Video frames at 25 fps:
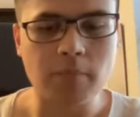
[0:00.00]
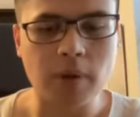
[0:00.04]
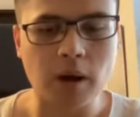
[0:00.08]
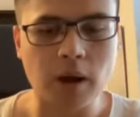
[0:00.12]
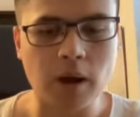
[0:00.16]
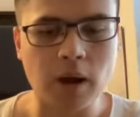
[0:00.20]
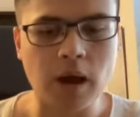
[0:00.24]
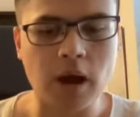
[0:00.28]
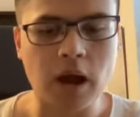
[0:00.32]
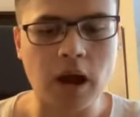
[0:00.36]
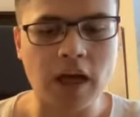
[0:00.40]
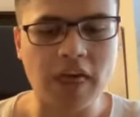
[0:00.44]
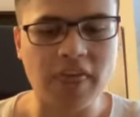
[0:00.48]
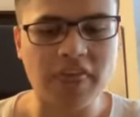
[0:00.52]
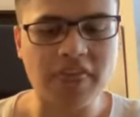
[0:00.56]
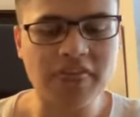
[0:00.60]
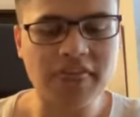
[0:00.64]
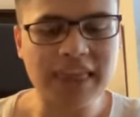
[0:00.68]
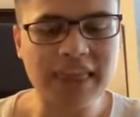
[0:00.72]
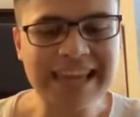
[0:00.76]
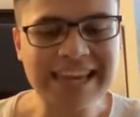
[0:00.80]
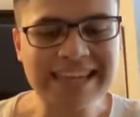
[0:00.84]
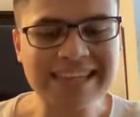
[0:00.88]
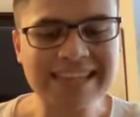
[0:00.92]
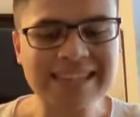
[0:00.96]
But I
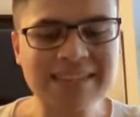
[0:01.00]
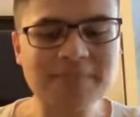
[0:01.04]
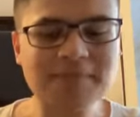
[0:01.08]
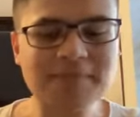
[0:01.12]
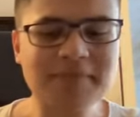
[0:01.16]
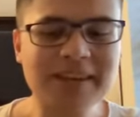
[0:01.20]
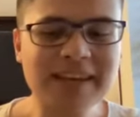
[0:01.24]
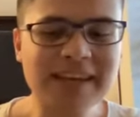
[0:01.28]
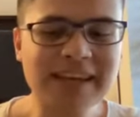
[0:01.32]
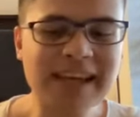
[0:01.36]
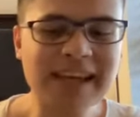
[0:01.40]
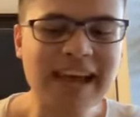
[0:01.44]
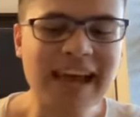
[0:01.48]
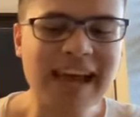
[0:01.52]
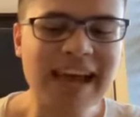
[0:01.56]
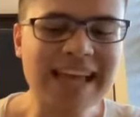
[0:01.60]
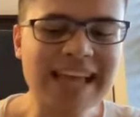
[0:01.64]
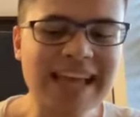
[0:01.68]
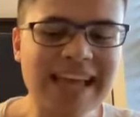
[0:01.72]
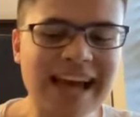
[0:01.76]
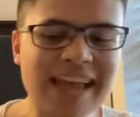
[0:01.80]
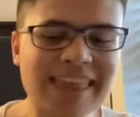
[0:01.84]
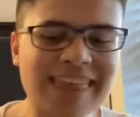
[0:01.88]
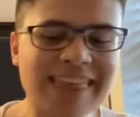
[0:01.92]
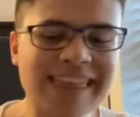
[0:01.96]
think
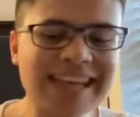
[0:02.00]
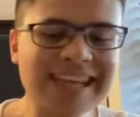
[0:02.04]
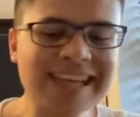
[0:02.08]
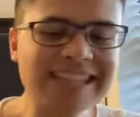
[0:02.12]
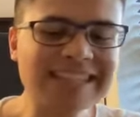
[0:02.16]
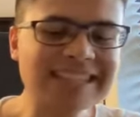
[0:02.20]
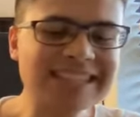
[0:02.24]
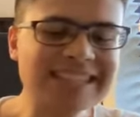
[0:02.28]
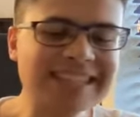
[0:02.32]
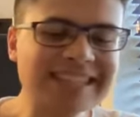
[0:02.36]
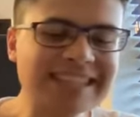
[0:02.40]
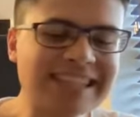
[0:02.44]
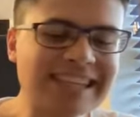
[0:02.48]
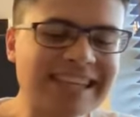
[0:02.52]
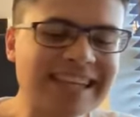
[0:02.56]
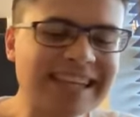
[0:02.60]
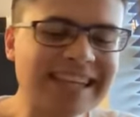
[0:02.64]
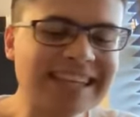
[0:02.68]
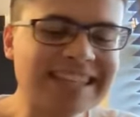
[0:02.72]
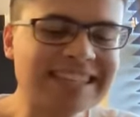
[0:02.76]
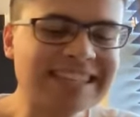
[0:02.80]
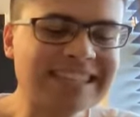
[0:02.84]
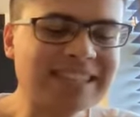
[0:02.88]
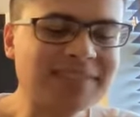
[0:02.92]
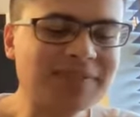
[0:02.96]

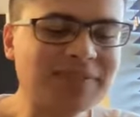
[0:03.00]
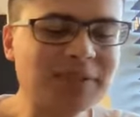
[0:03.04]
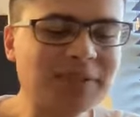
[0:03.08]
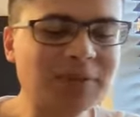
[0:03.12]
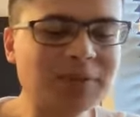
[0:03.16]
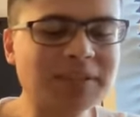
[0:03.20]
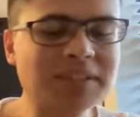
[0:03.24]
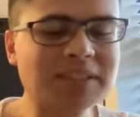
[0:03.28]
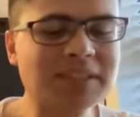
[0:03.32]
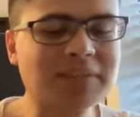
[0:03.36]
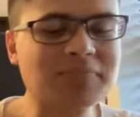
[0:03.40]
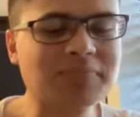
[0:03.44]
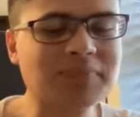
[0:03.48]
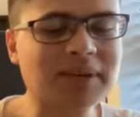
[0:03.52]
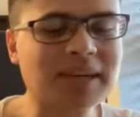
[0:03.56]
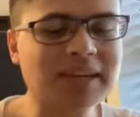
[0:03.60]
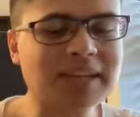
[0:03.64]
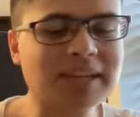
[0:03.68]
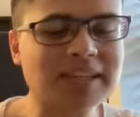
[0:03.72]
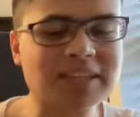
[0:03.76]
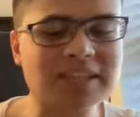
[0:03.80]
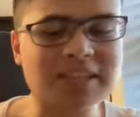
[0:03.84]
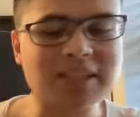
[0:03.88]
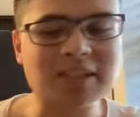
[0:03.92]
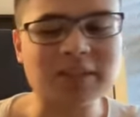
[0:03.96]
it's difficult to compare
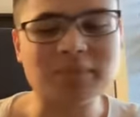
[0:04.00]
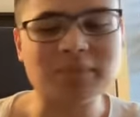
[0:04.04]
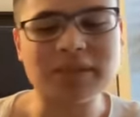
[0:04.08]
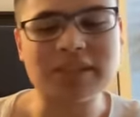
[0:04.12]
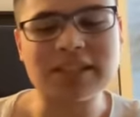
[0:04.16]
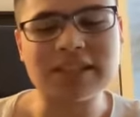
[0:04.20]
the two